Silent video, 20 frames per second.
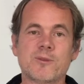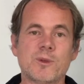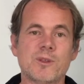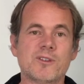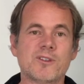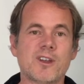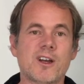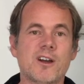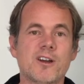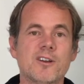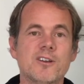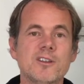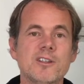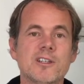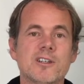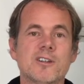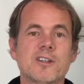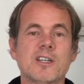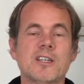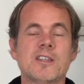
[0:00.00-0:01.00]
saw
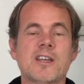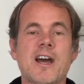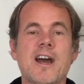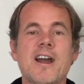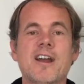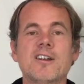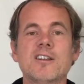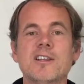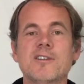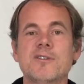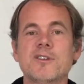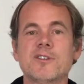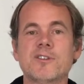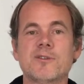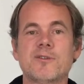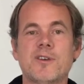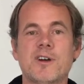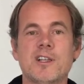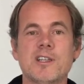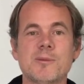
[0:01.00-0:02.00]
earlier, in the higher levels
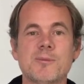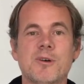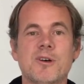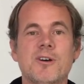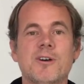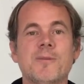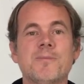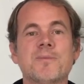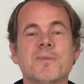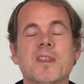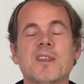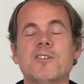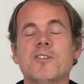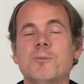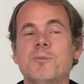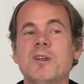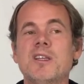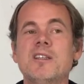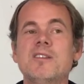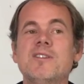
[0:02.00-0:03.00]
of volleyball,
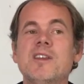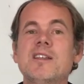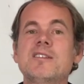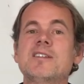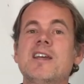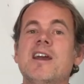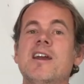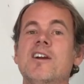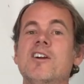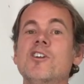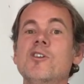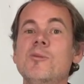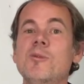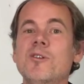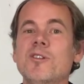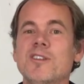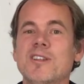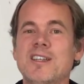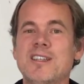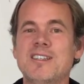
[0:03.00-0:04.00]
spin is a
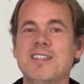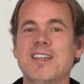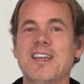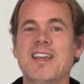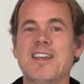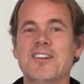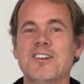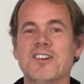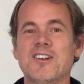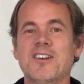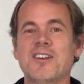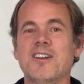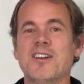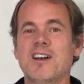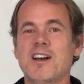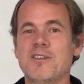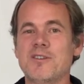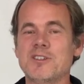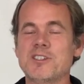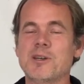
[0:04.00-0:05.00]
terrible indicator
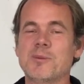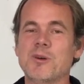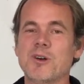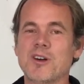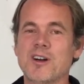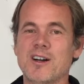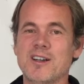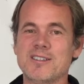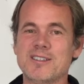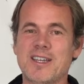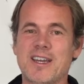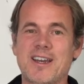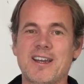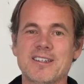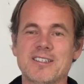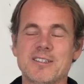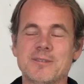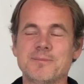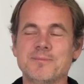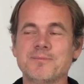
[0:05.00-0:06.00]
of a double
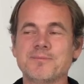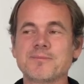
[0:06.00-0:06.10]
contact.